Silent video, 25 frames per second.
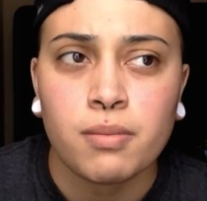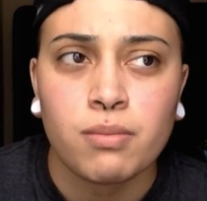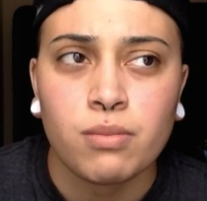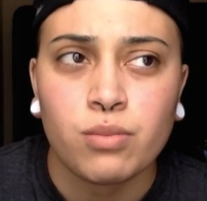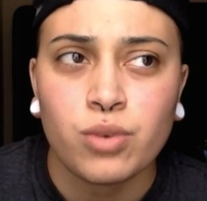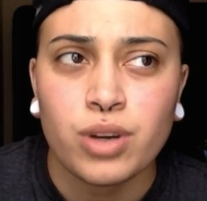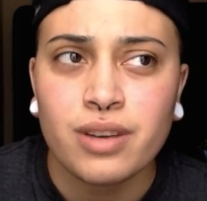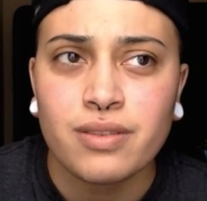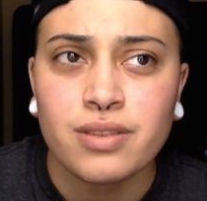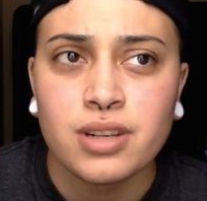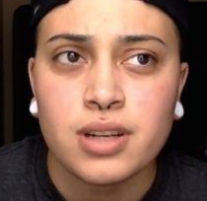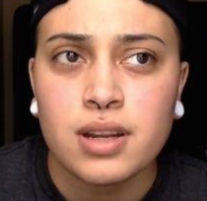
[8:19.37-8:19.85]

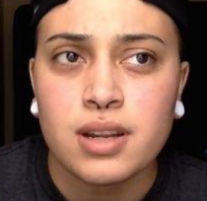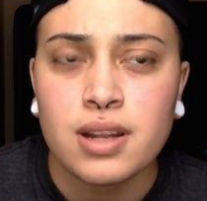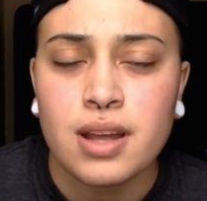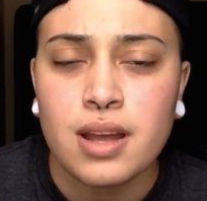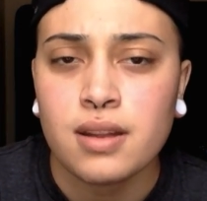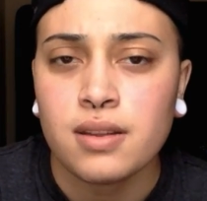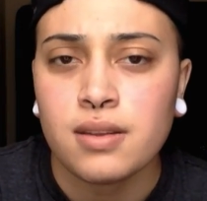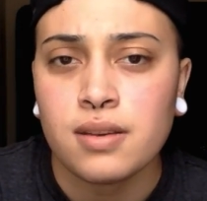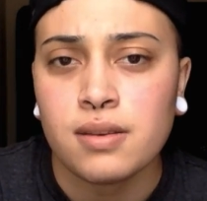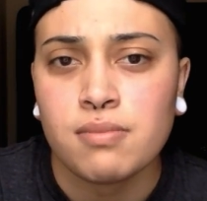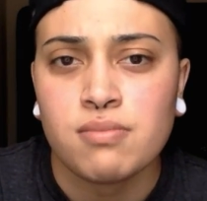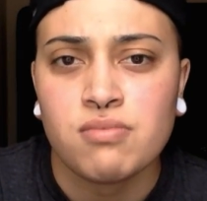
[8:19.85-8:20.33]
We haven't had
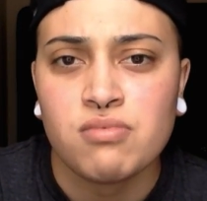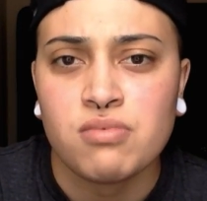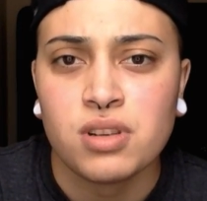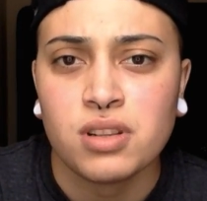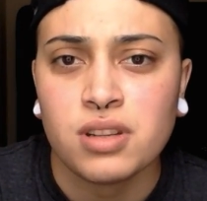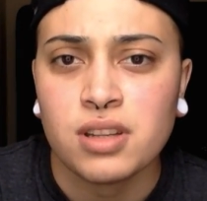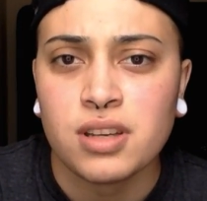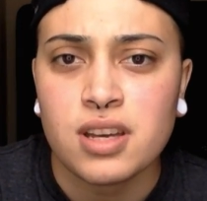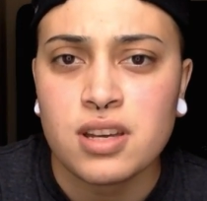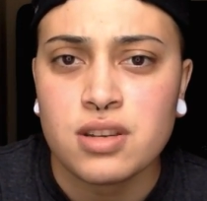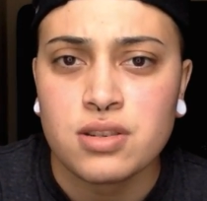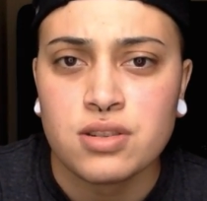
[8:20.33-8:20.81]
any
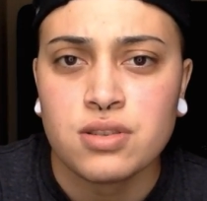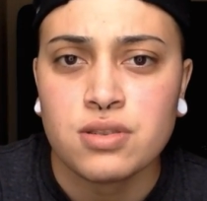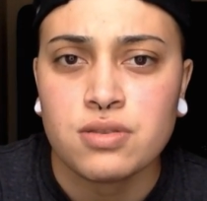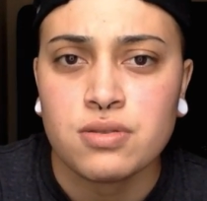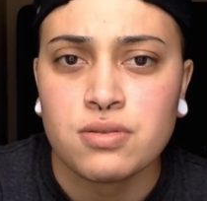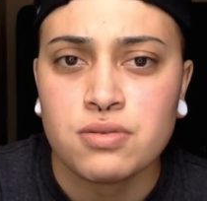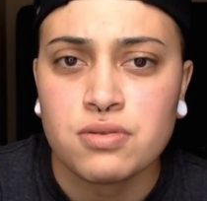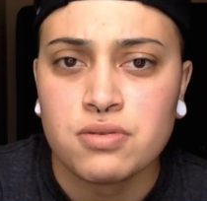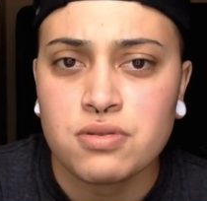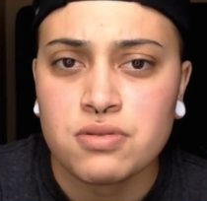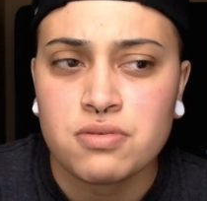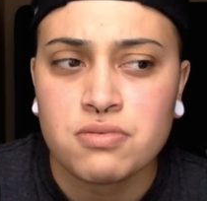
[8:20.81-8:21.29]
really
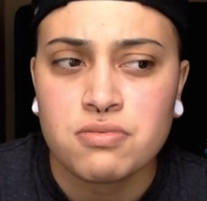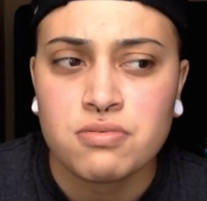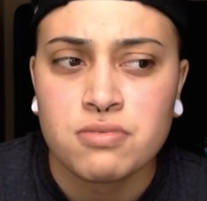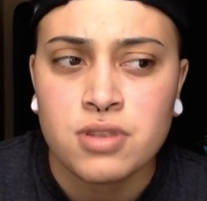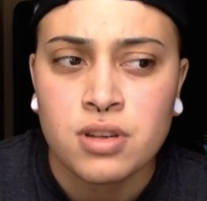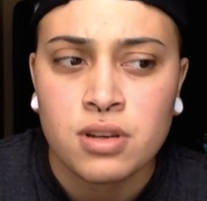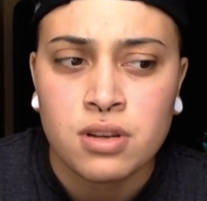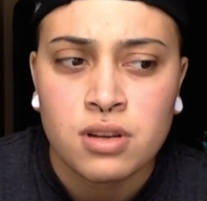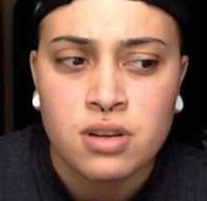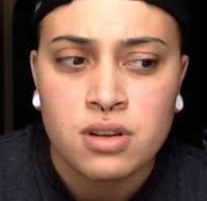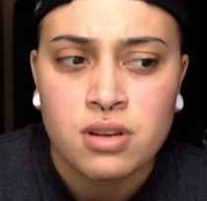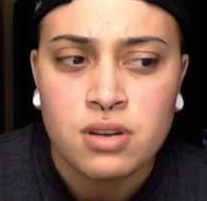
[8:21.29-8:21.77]
issues
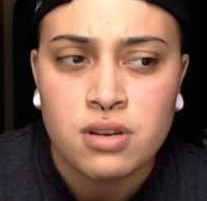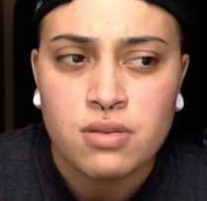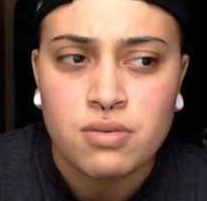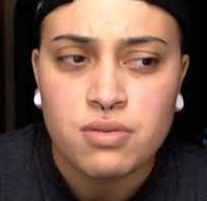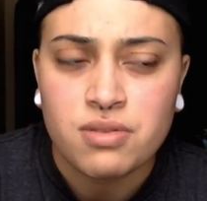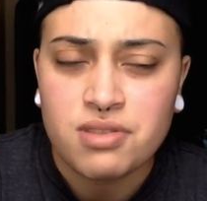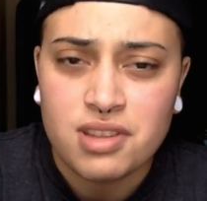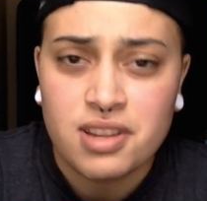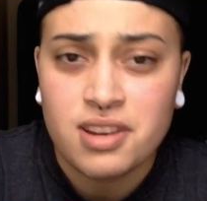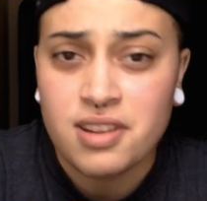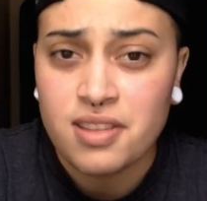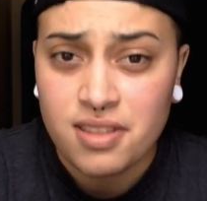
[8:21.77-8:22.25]

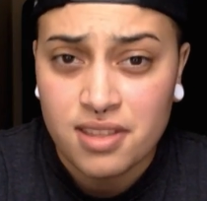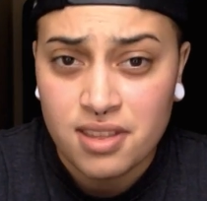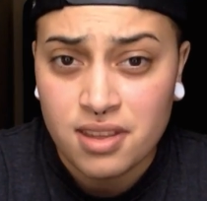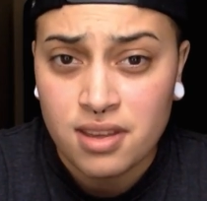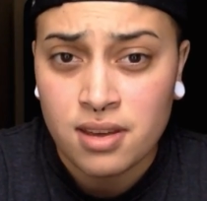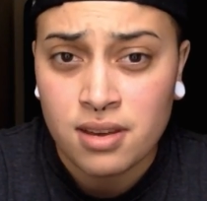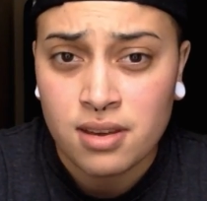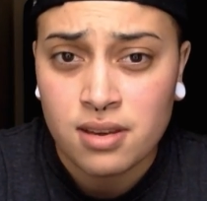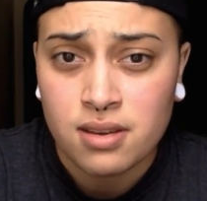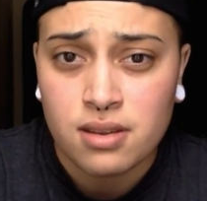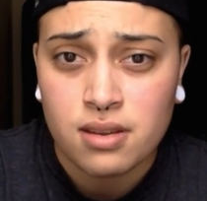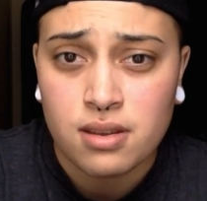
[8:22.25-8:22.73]
with
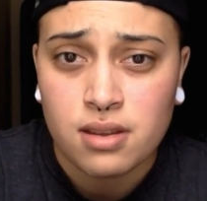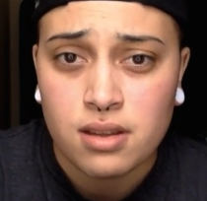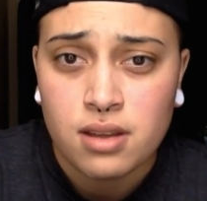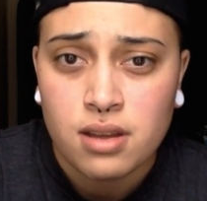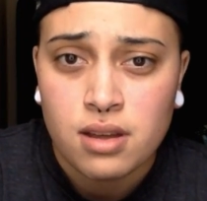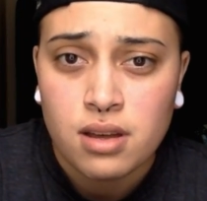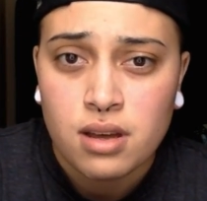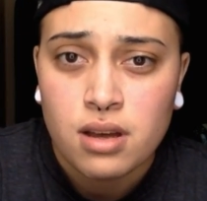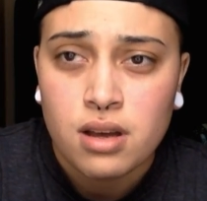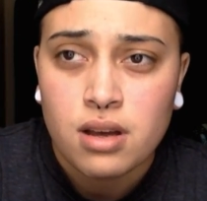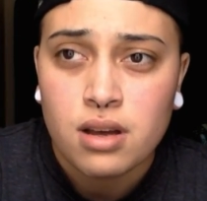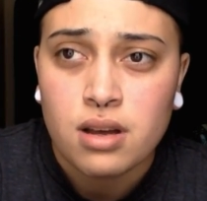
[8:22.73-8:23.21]
anything
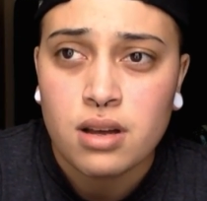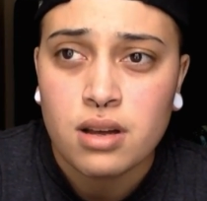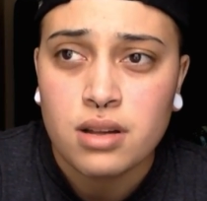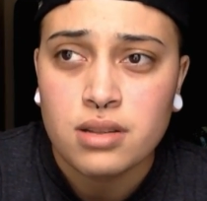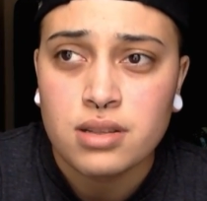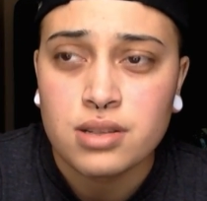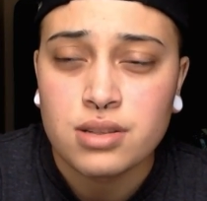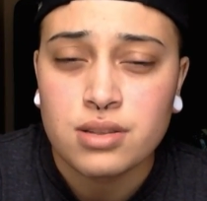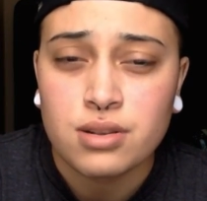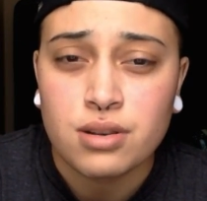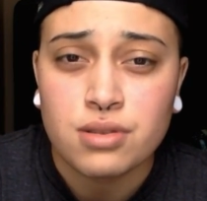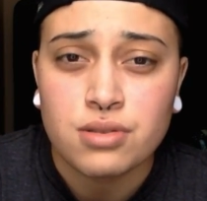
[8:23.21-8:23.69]

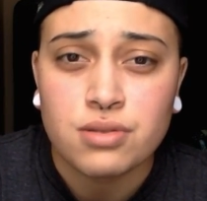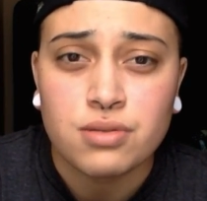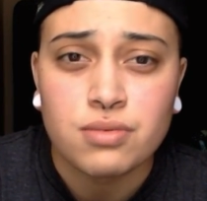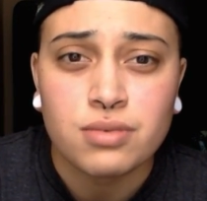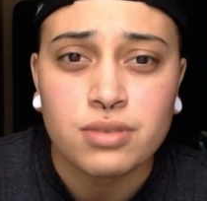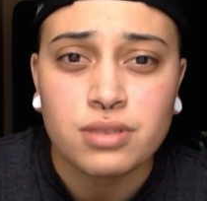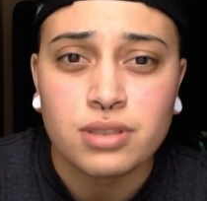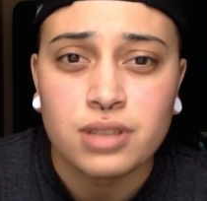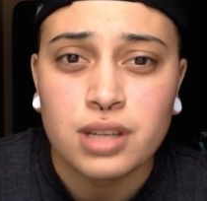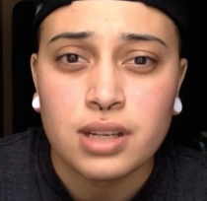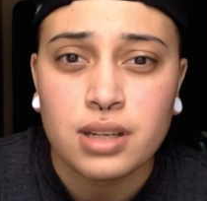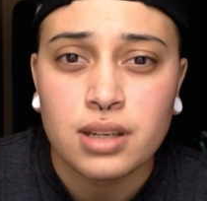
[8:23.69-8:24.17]
testosterone
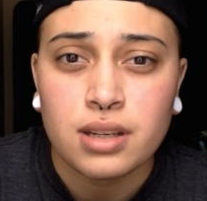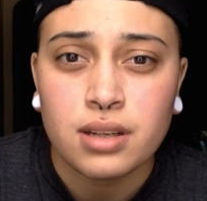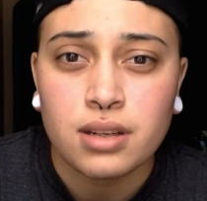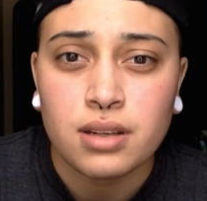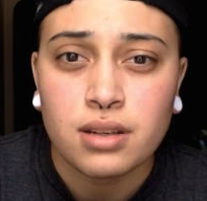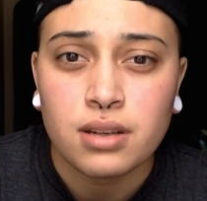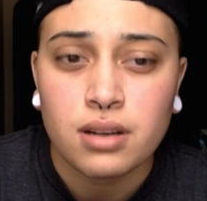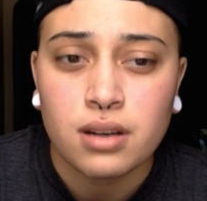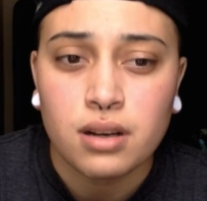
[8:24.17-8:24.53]
related.